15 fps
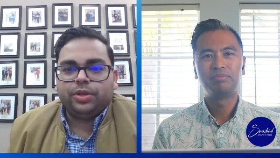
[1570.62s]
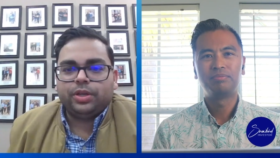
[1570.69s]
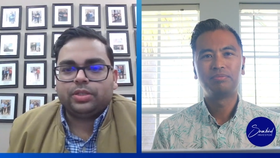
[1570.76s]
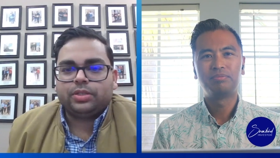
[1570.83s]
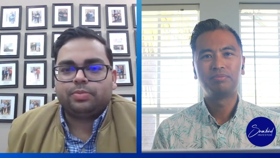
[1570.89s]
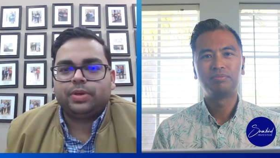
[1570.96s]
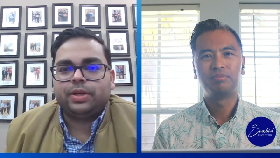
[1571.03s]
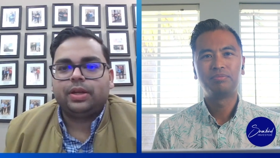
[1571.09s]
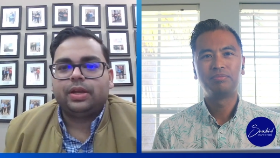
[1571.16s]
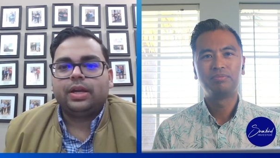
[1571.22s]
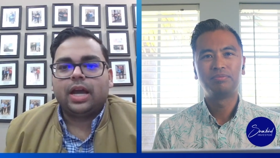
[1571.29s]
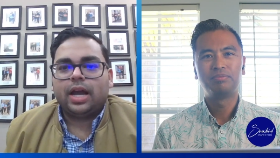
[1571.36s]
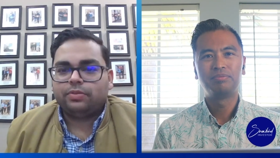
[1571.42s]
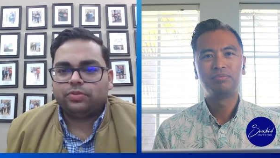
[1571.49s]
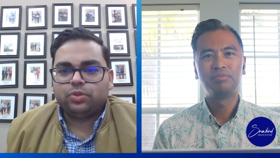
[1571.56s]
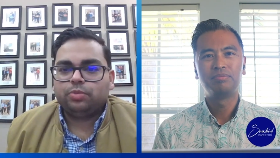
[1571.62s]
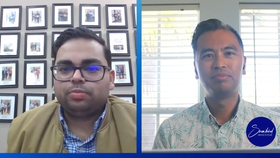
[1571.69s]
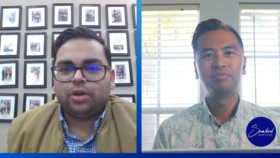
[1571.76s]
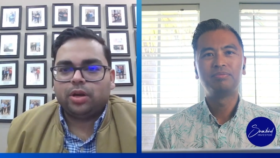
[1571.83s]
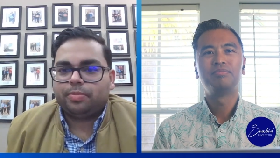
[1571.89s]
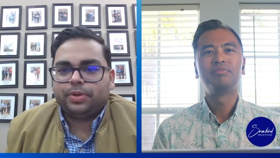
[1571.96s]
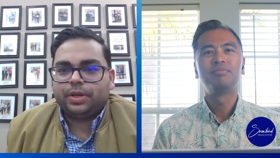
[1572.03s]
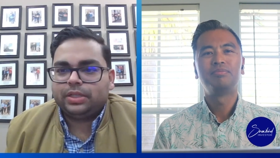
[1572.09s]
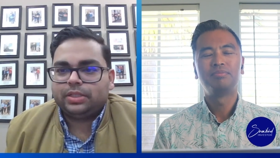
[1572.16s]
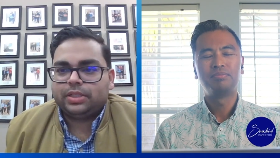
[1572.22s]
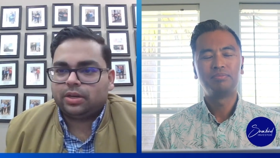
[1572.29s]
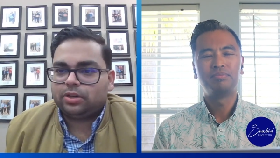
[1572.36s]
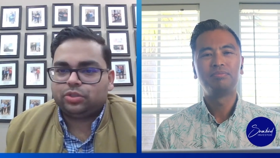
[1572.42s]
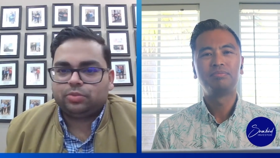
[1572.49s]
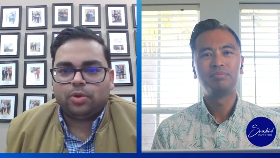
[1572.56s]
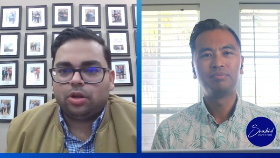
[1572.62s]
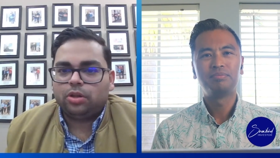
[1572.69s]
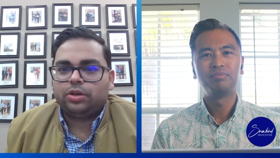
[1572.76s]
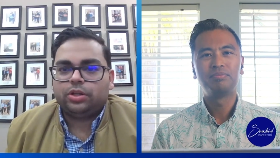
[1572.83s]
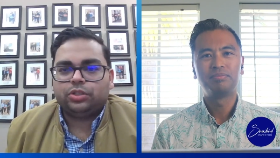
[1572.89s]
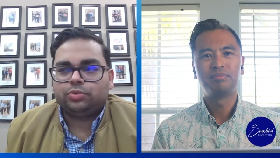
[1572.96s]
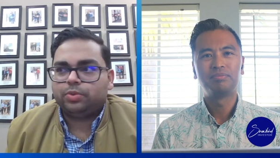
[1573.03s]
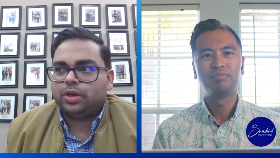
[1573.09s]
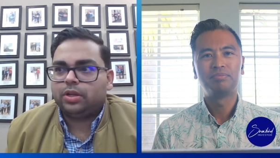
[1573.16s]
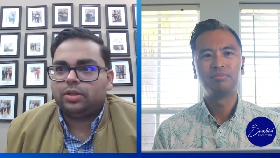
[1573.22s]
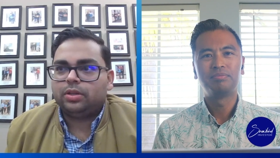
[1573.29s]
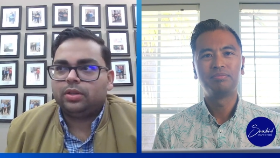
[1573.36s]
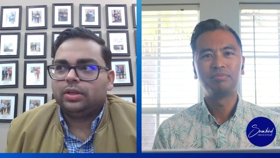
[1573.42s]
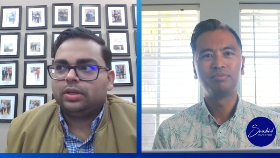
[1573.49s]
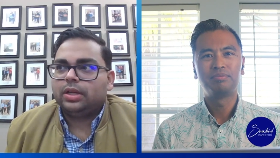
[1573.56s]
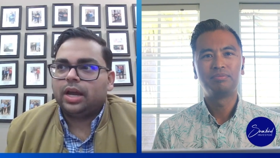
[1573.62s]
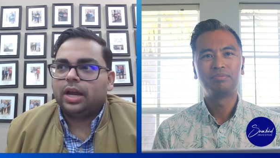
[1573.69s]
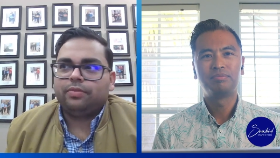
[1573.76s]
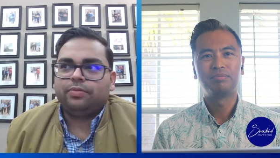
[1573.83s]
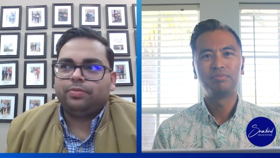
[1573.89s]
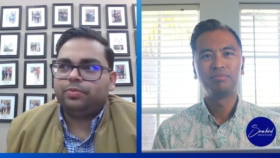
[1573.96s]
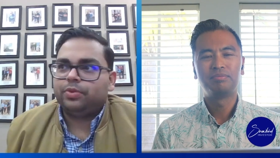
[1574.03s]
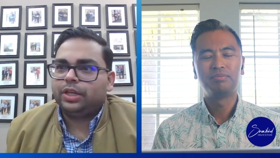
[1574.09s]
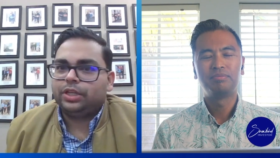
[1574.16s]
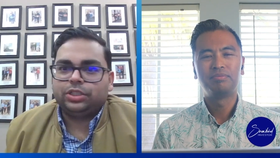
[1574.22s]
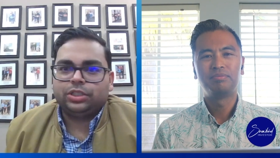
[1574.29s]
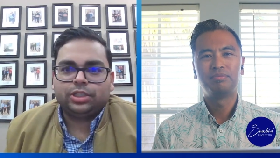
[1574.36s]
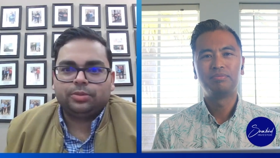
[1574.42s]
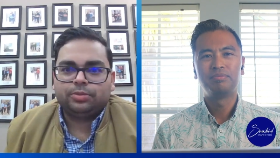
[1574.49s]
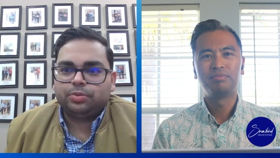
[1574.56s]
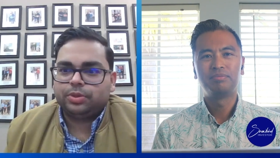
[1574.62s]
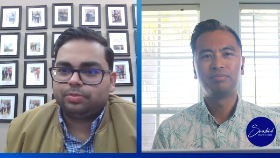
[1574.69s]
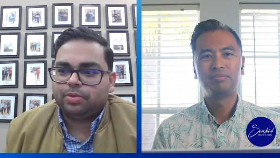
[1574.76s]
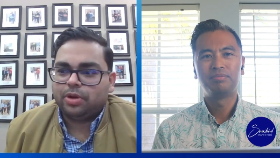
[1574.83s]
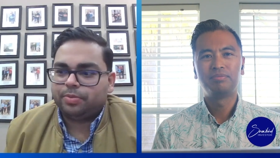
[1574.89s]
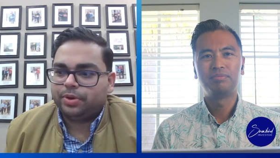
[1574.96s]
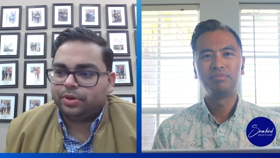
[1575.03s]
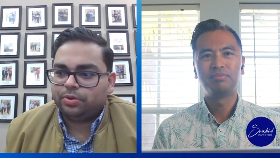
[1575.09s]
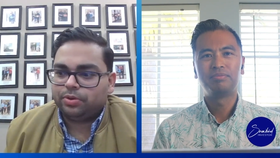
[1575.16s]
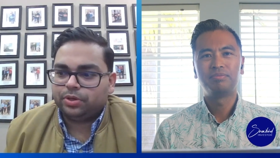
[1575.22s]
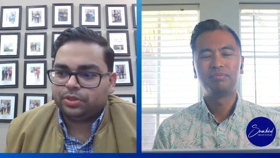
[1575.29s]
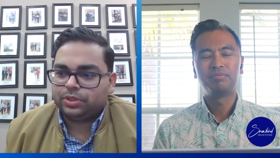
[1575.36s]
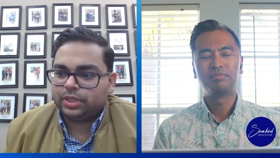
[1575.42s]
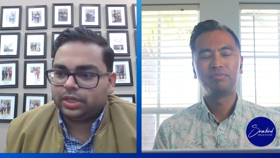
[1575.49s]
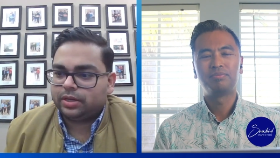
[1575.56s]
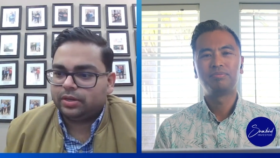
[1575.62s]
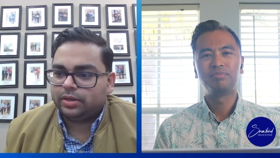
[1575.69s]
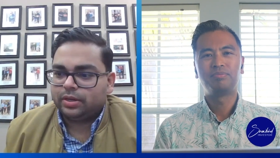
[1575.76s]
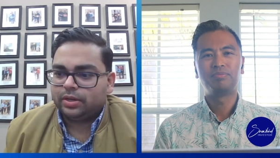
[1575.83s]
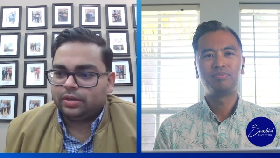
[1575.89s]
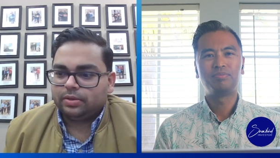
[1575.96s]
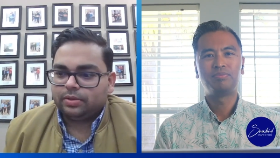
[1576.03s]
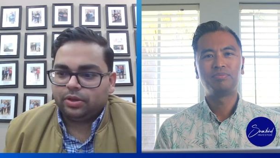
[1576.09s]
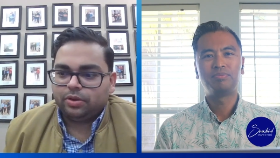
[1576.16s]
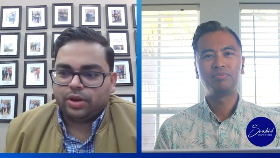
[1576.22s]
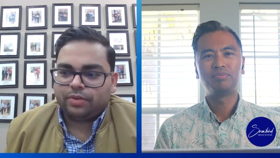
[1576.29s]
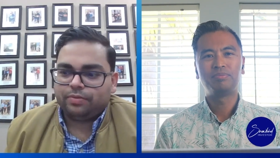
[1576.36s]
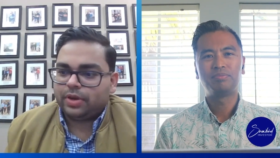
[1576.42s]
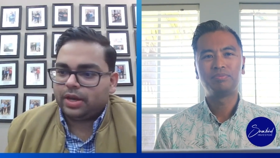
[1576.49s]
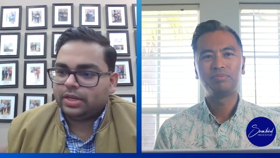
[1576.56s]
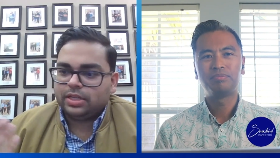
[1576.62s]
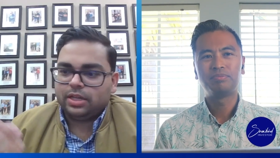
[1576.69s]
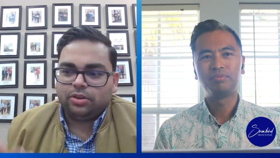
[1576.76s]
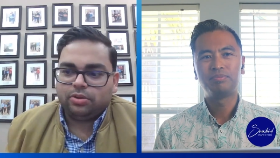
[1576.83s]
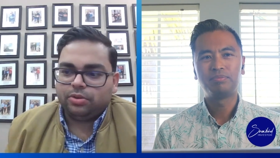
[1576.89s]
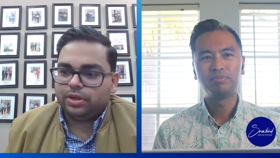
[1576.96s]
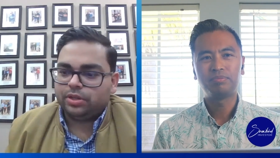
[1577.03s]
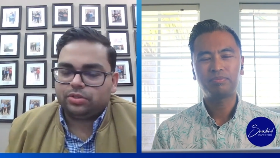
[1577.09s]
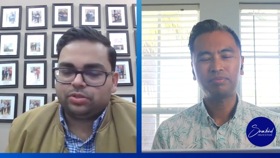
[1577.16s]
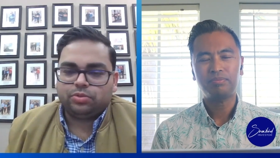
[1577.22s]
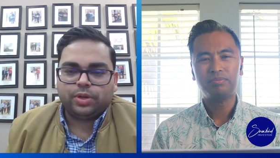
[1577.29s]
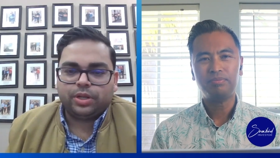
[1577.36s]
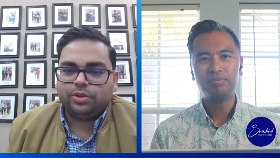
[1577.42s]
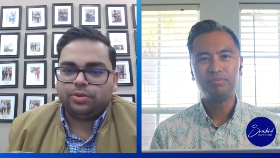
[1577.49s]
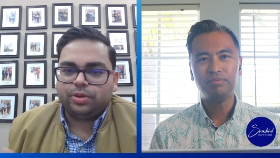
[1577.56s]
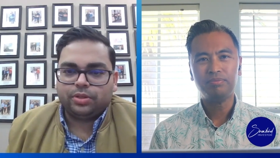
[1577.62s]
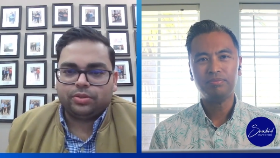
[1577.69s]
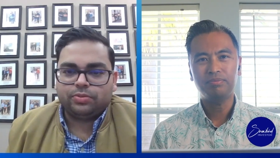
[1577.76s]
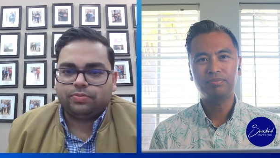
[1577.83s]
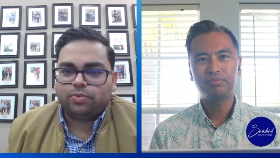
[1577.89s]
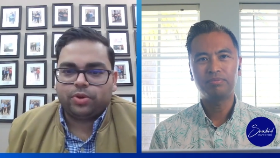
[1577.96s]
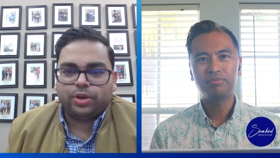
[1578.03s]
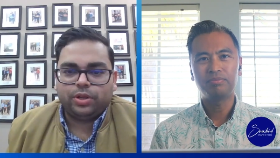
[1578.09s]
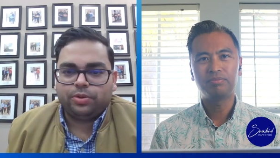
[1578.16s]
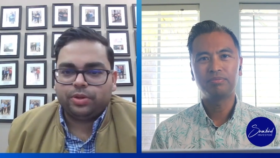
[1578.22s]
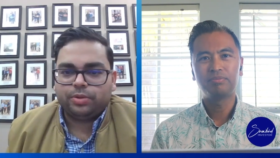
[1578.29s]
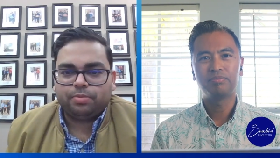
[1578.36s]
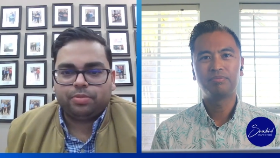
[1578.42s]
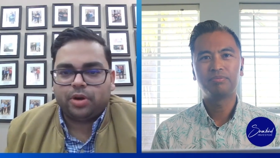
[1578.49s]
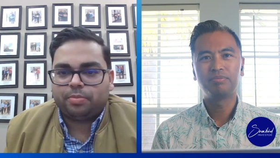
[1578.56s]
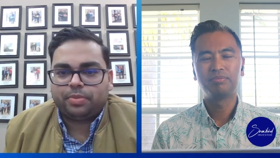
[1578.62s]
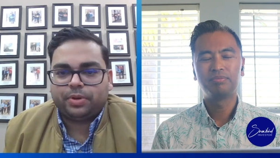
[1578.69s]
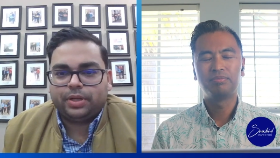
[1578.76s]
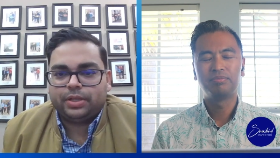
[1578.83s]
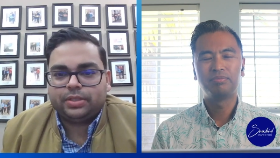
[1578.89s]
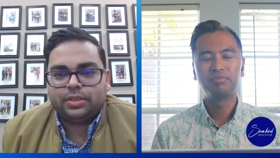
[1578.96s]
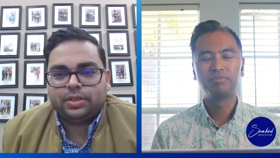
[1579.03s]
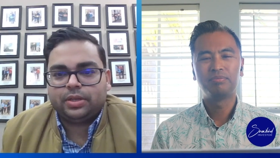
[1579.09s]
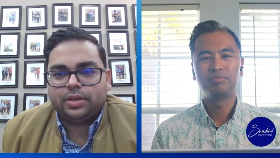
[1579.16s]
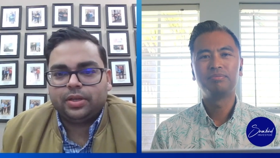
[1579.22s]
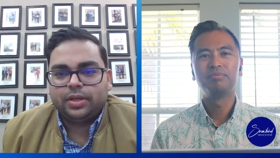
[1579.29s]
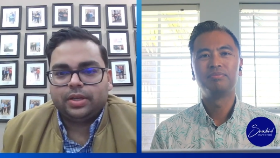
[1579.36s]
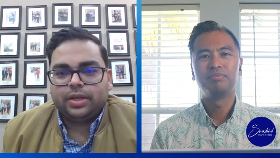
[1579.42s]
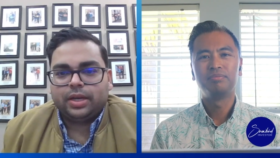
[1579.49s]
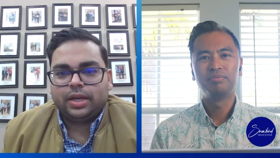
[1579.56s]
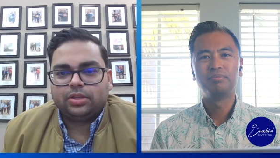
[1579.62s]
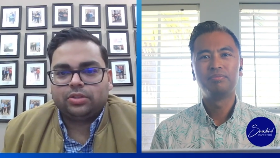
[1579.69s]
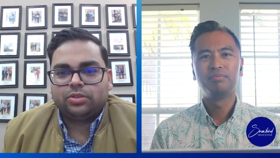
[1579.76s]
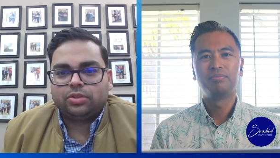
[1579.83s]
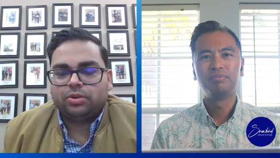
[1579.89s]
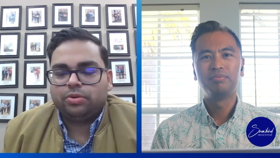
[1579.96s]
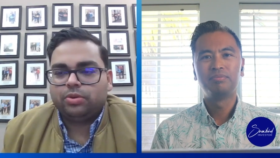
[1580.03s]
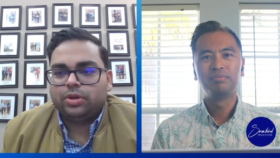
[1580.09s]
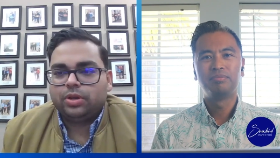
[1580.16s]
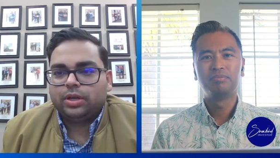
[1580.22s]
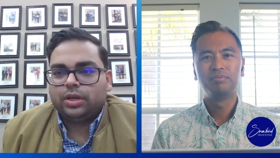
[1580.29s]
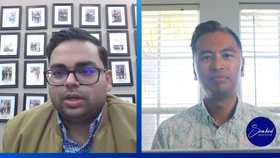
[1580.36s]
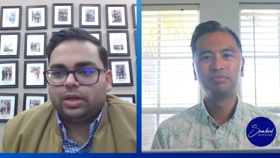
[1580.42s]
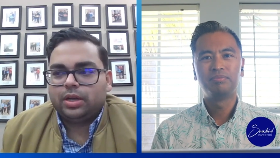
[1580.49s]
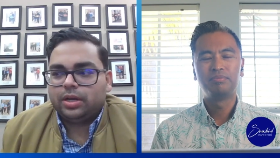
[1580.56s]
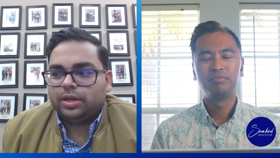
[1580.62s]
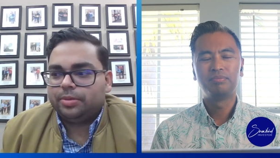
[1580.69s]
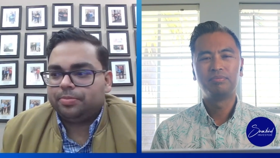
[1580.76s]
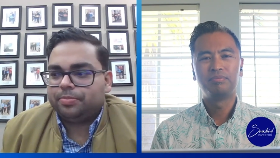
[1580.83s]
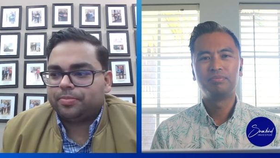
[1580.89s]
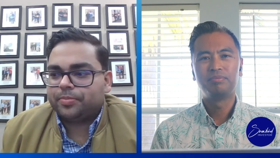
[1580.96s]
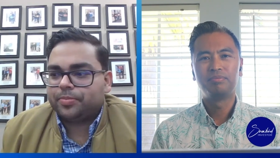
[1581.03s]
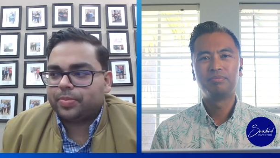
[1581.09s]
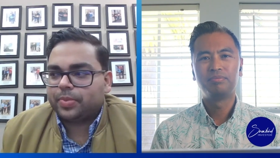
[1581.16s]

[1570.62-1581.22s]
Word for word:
Speaker 1: units, but I've sold properties that are smaller as well. I have relationships with property owners that, you know, have nineteen units, twenty units, forty unit properties. Uh, and so, um,